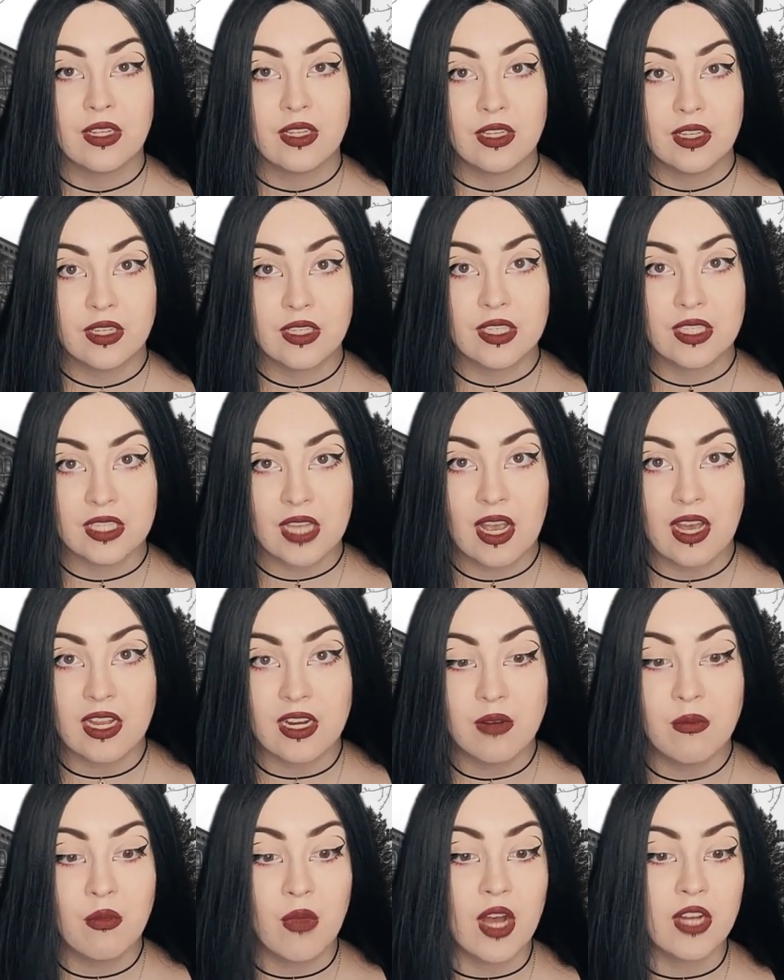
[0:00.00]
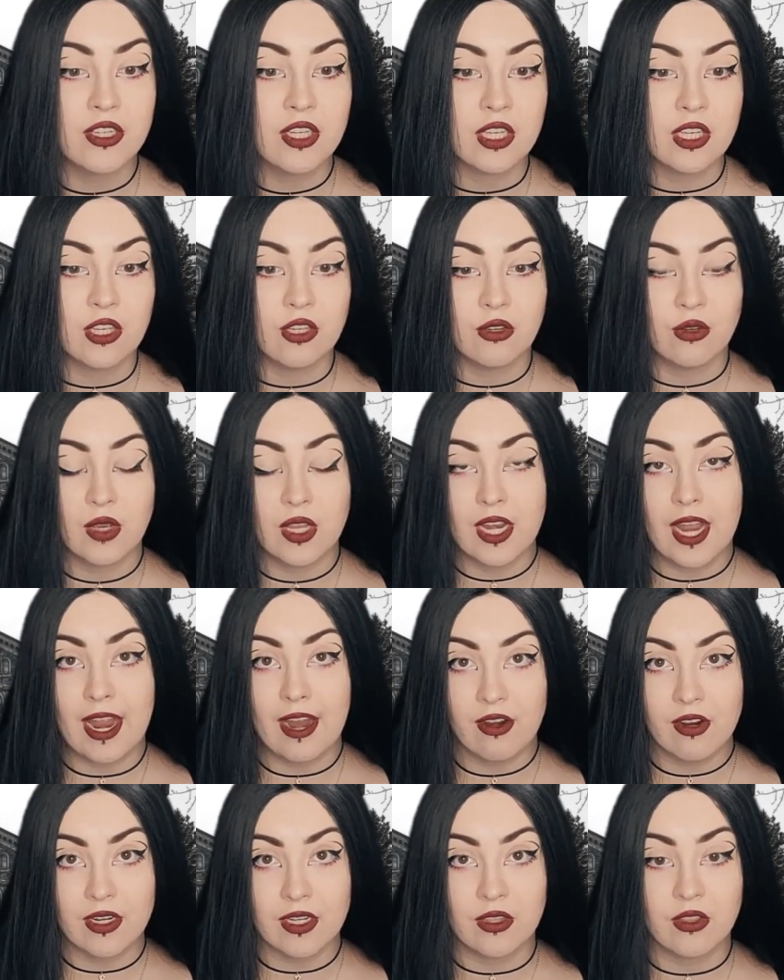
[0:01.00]
His son, Montague,
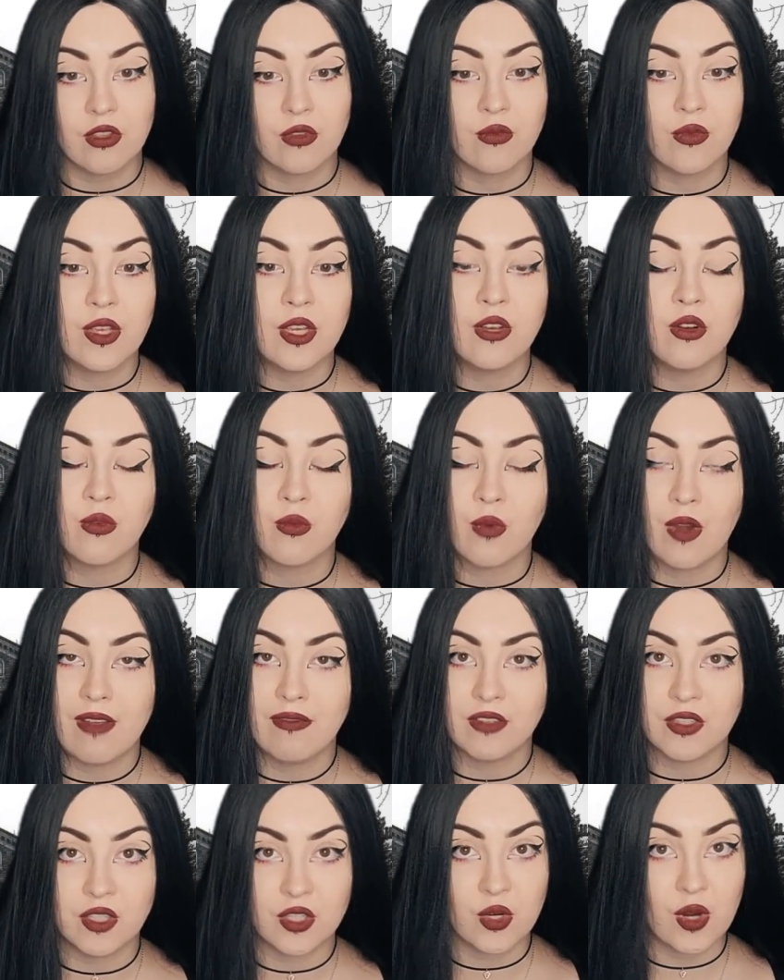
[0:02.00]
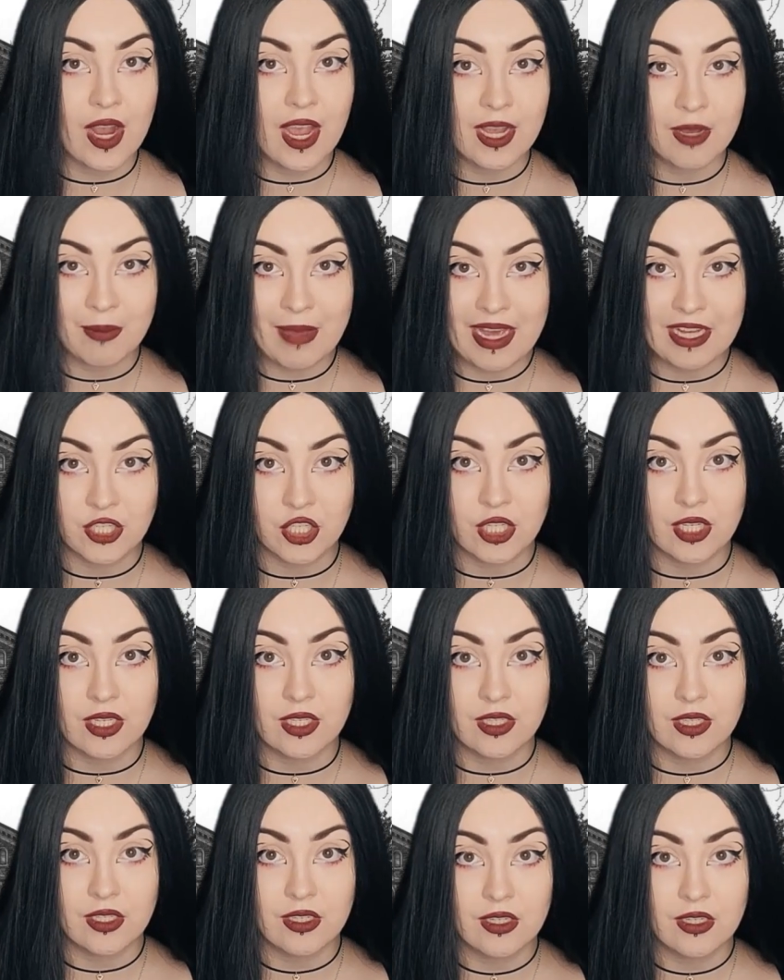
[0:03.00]
inherited the regal Ravenscrag mansion.